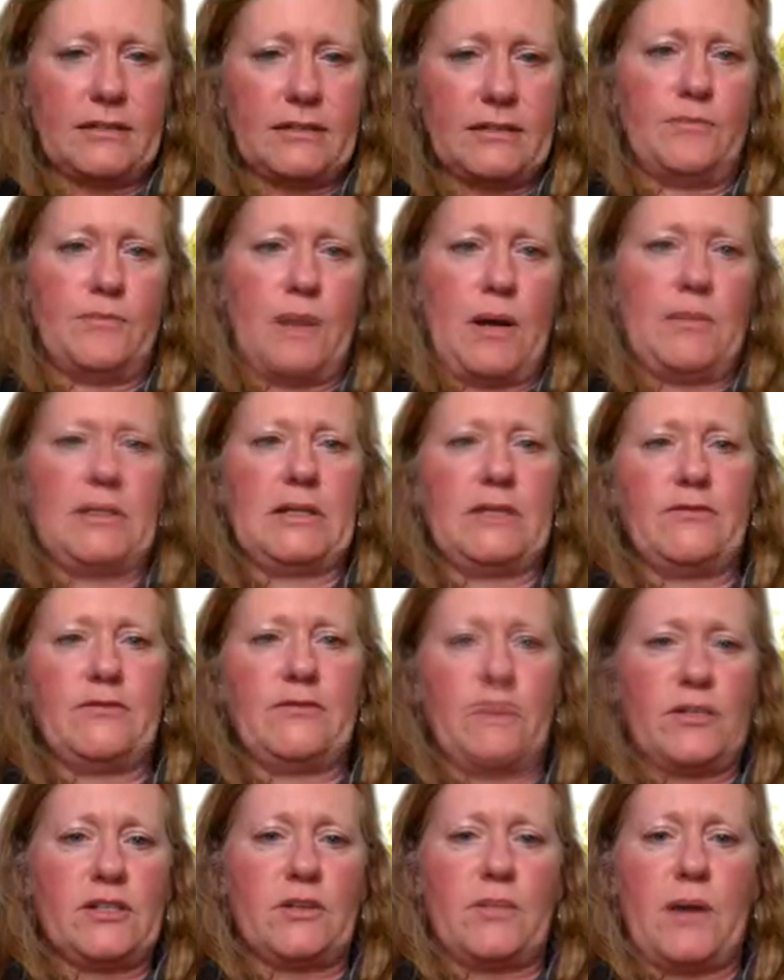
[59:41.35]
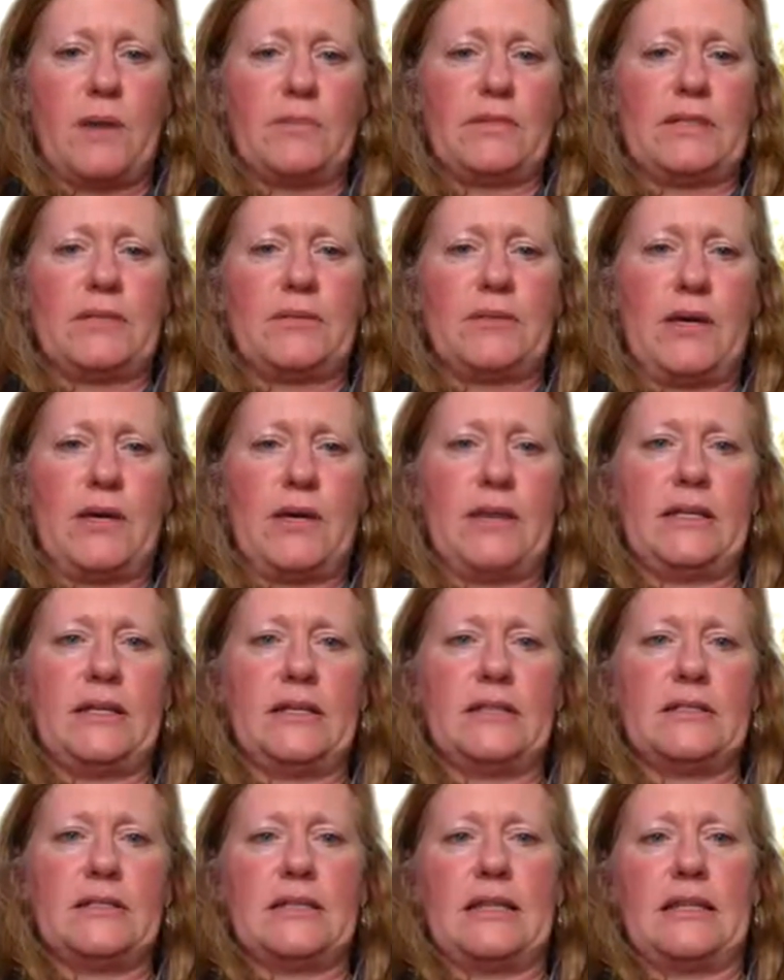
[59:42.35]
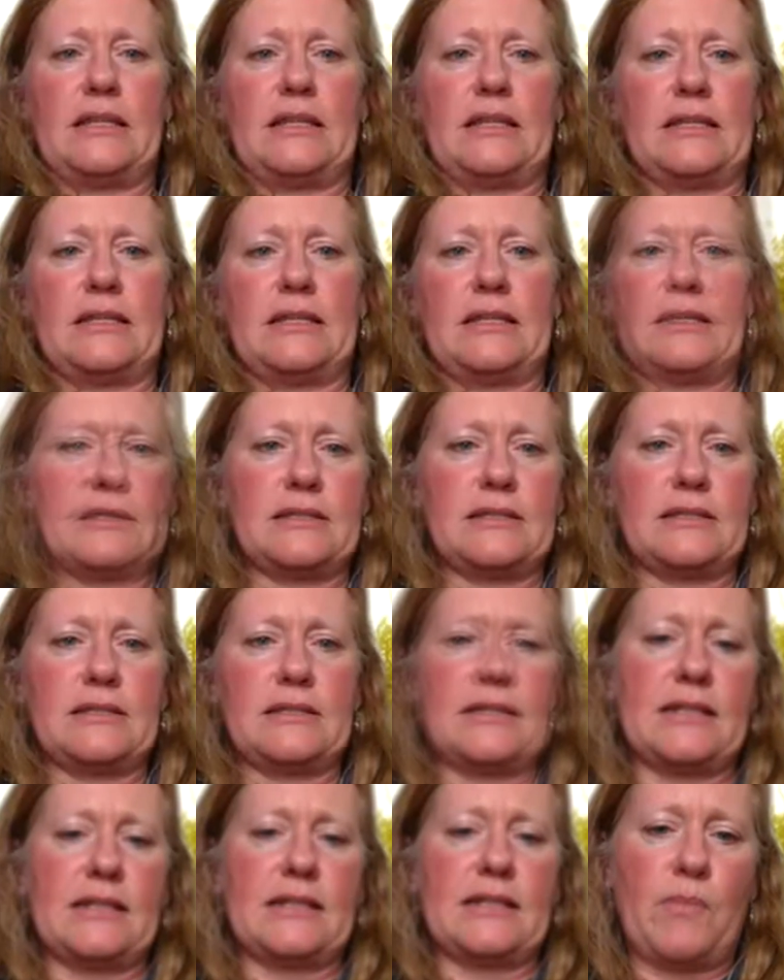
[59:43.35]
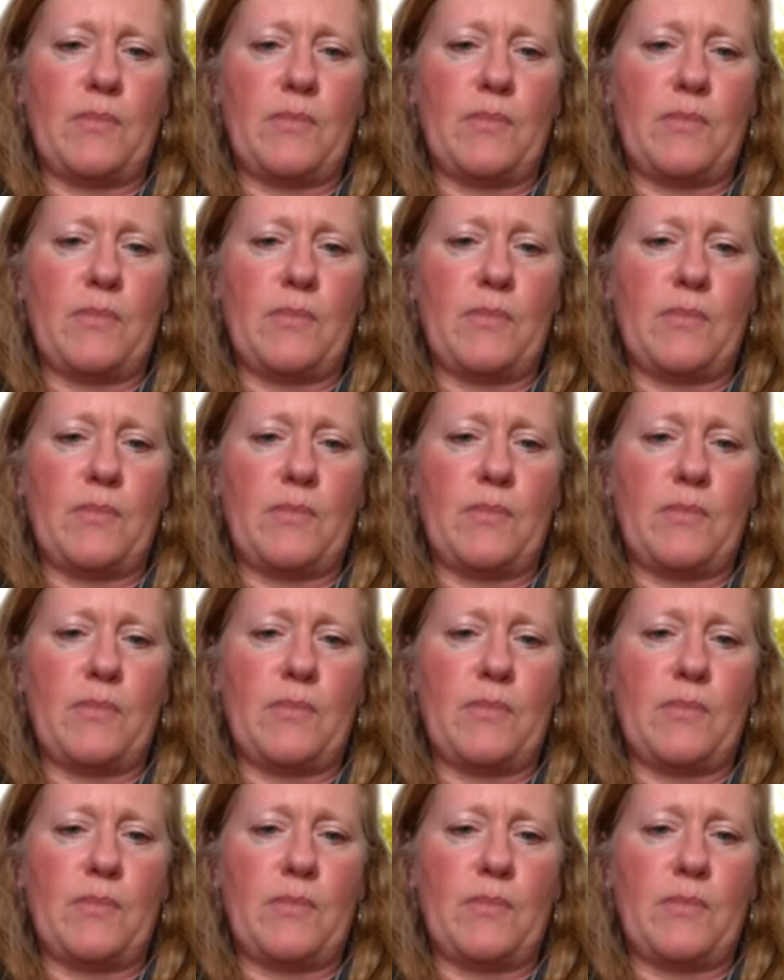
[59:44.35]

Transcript: public information or public opinions, and then they send it back, right?